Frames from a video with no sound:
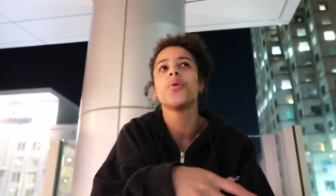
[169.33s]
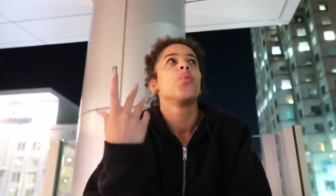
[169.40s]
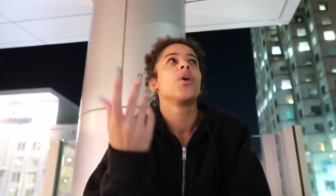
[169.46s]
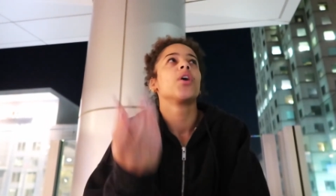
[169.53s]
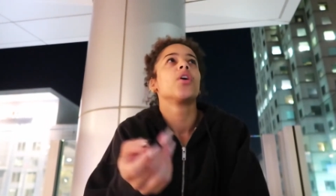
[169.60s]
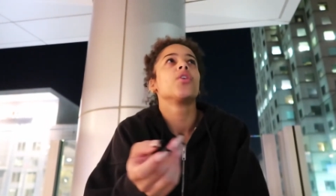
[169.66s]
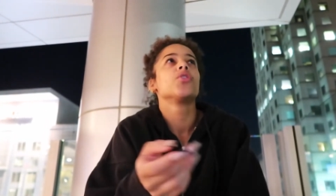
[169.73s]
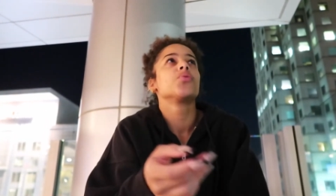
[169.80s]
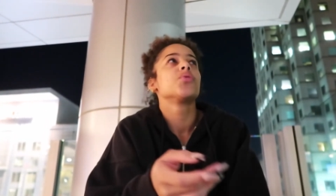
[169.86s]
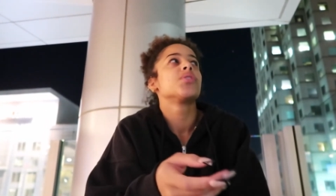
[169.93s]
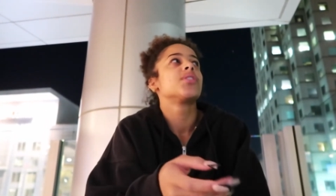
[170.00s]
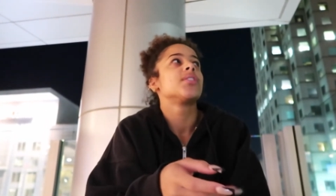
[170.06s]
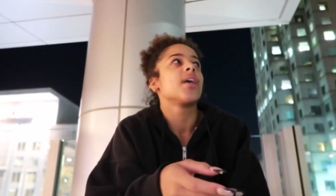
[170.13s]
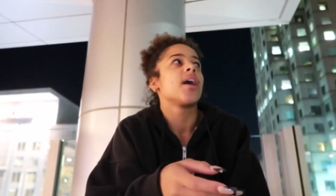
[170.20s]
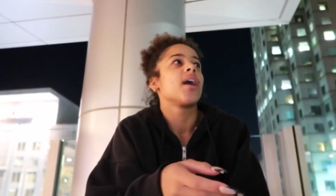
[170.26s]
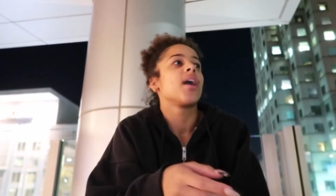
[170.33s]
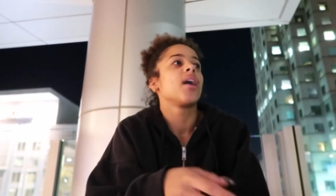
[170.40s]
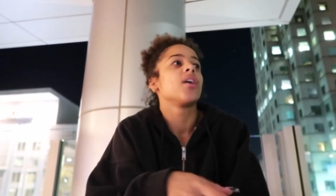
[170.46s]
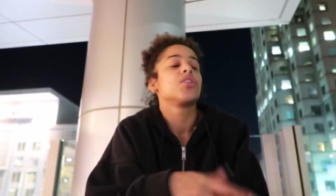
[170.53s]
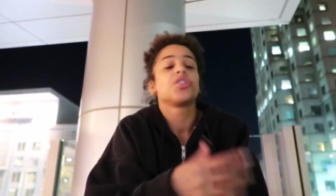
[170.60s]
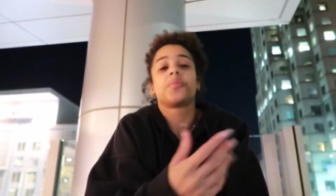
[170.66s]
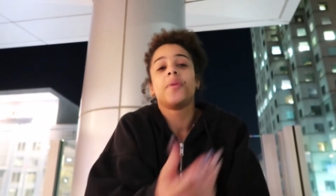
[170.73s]
when girls will
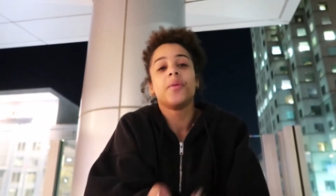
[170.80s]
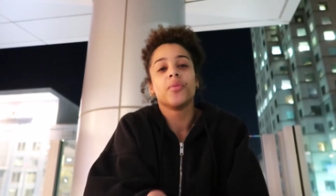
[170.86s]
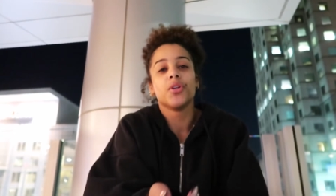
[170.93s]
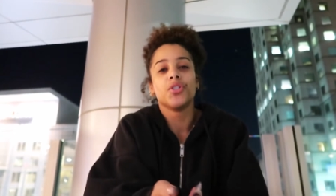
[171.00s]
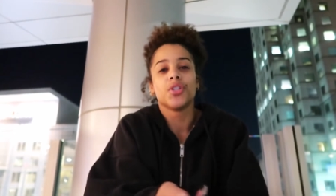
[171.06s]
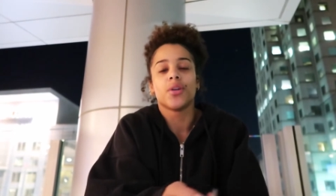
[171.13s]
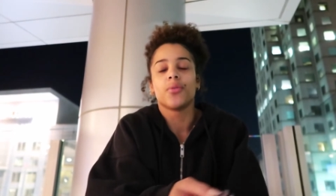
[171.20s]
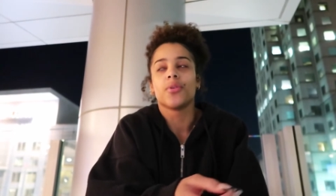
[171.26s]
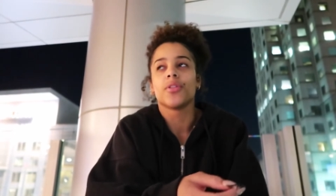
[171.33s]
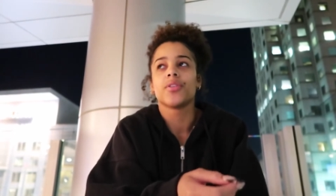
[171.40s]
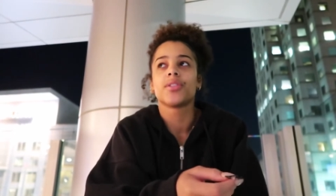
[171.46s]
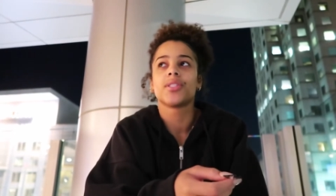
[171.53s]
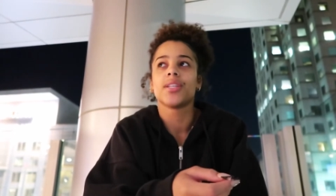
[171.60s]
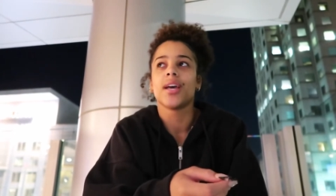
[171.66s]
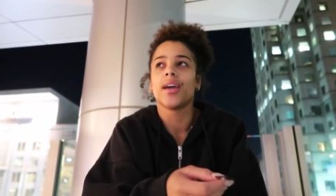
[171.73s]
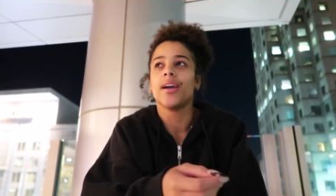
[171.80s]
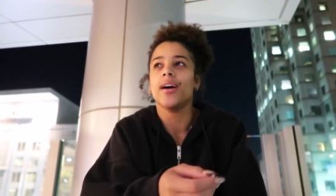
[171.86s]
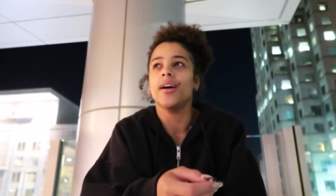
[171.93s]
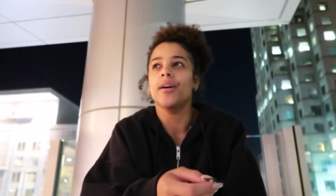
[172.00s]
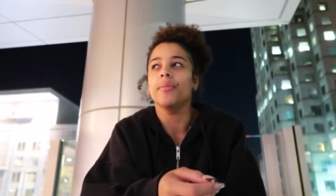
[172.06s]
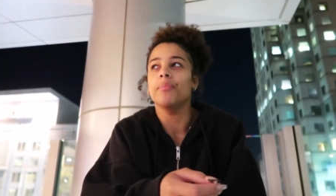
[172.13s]
say, or just people in general, they'll say